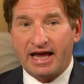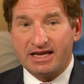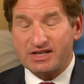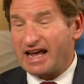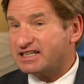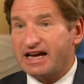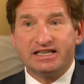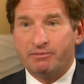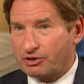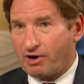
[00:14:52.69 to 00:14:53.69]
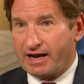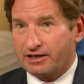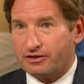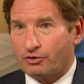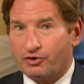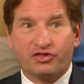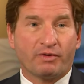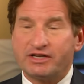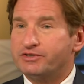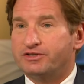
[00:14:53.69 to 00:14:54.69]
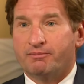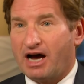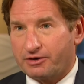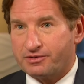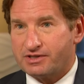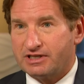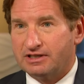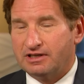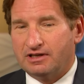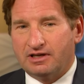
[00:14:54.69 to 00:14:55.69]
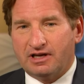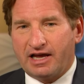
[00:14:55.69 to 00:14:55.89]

as anti democratic or threats to democracy. Mm -hmm.